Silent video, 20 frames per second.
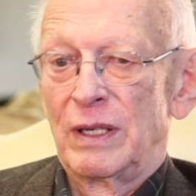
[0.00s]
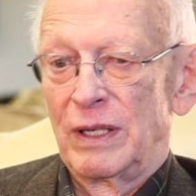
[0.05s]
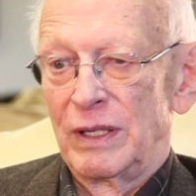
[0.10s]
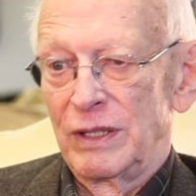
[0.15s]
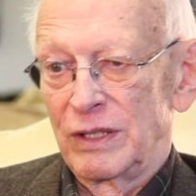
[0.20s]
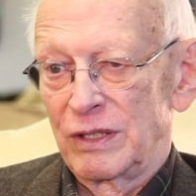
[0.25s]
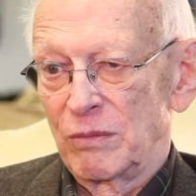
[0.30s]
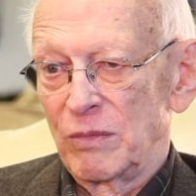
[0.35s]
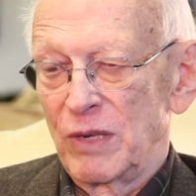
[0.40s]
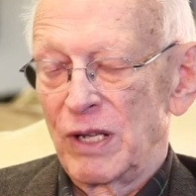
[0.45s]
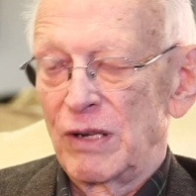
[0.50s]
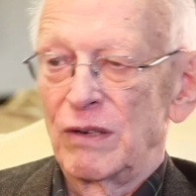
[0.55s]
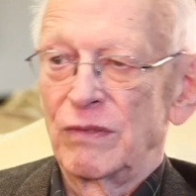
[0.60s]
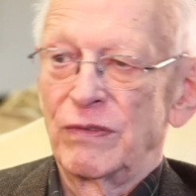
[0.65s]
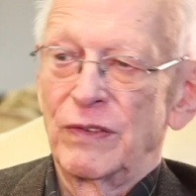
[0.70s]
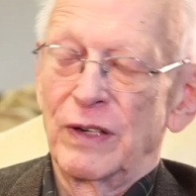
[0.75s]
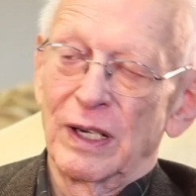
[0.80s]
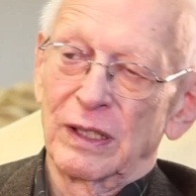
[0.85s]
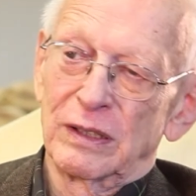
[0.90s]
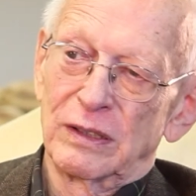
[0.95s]
As a matter of
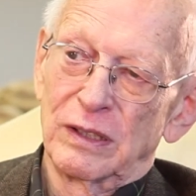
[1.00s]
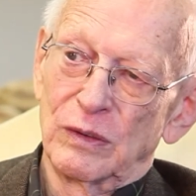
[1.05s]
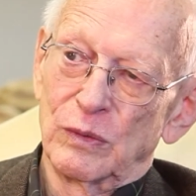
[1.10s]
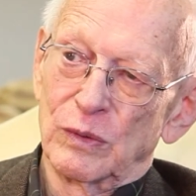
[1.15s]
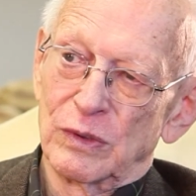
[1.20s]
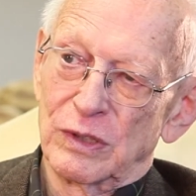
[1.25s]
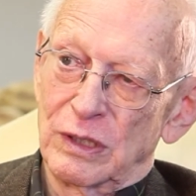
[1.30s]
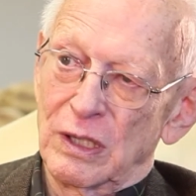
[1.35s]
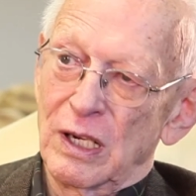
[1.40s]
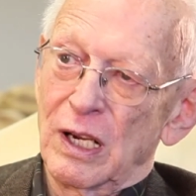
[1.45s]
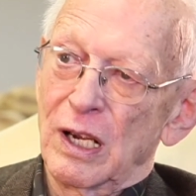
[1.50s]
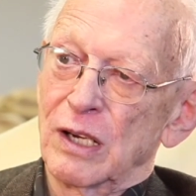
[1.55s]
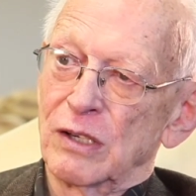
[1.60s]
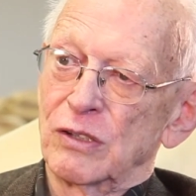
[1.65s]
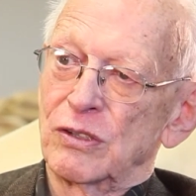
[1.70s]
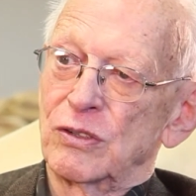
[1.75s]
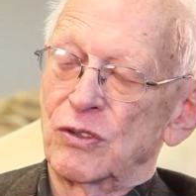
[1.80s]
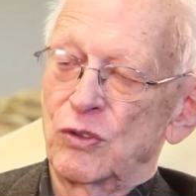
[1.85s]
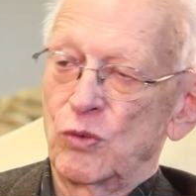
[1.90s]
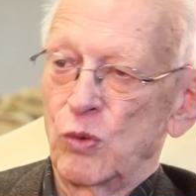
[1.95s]
fact, he was
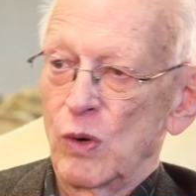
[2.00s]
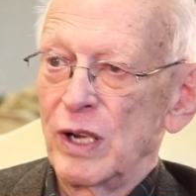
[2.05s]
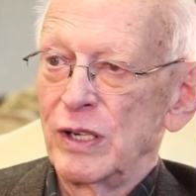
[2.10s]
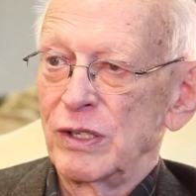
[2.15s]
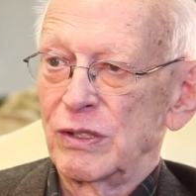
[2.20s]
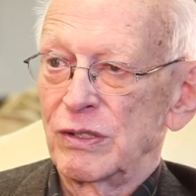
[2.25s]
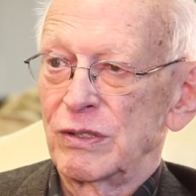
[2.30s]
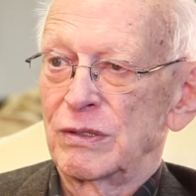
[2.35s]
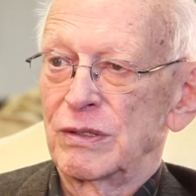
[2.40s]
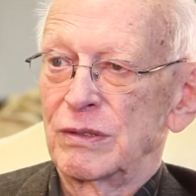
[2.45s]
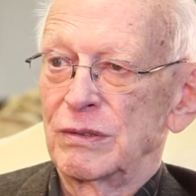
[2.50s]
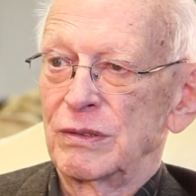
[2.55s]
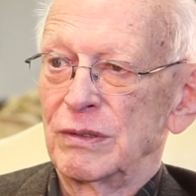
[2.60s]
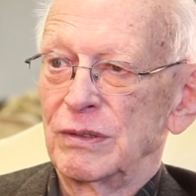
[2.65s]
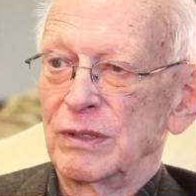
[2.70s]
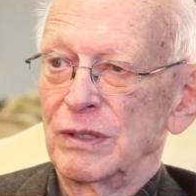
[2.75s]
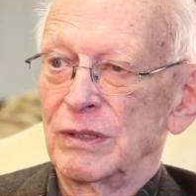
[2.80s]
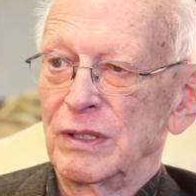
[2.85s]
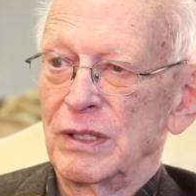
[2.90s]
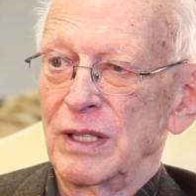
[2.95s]
gassed twice
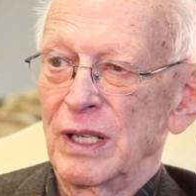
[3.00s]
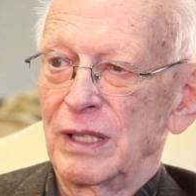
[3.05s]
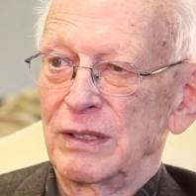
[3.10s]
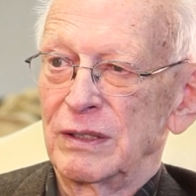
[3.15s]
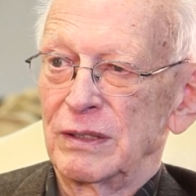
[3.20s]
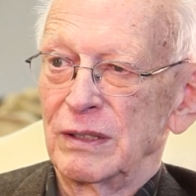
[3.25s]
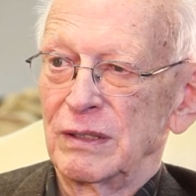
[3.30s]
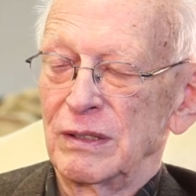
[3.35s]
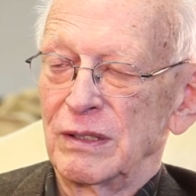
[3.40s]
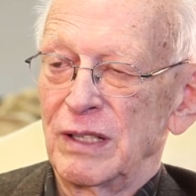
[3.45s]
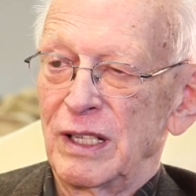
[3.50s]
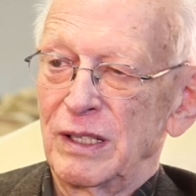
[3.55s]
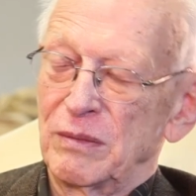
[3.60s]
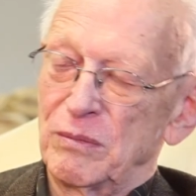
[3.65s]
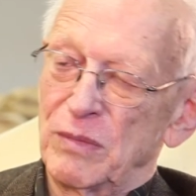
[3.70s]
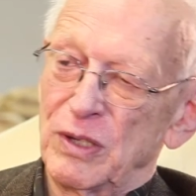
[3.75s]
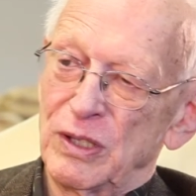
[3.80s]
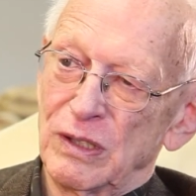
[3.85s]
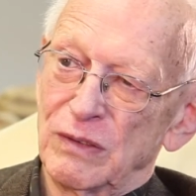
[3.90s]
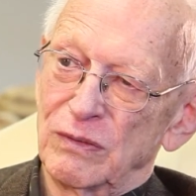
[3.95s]
in that, and that
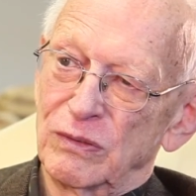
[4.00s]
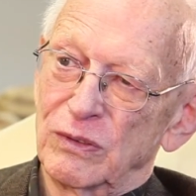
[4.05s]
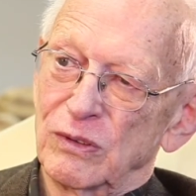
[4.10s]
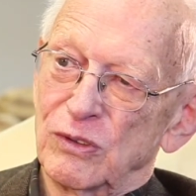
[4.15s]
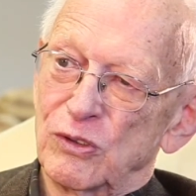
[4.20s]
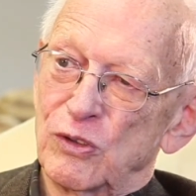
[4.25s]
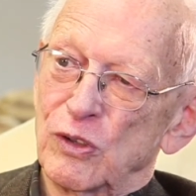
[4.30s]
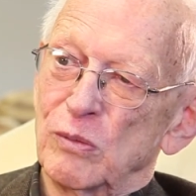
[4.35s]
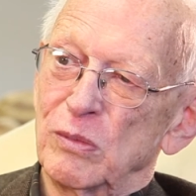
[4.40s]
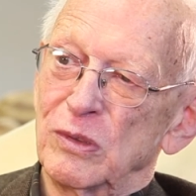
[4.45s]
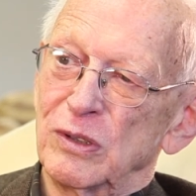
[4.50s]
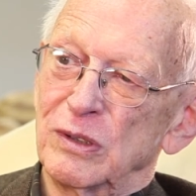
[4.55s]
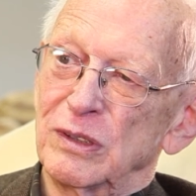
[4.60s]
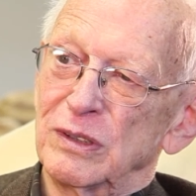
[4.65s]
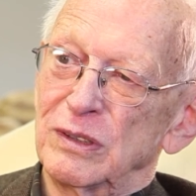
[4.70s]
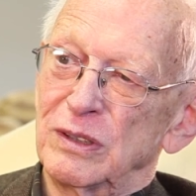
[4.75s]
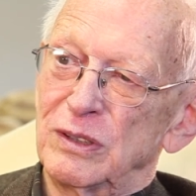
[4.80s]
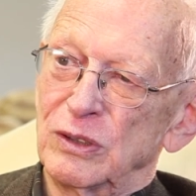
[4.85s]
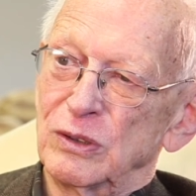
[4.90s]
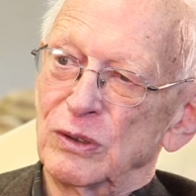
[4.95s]
may have
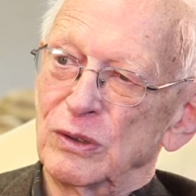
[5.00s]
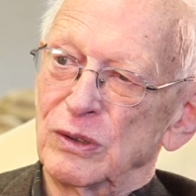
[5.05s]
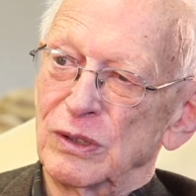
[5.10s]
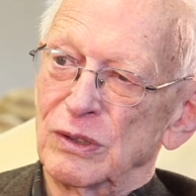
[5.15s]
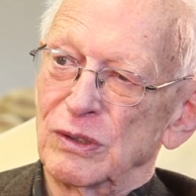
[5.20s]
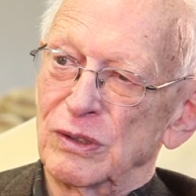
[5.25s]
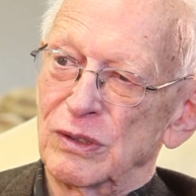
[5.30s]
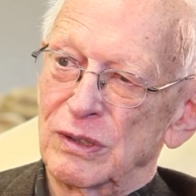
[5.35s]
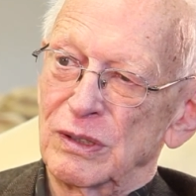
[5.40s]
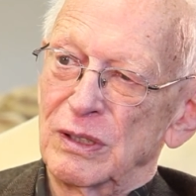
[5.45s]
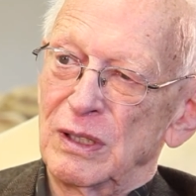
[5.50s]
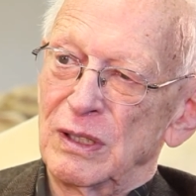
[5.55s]
contributed to his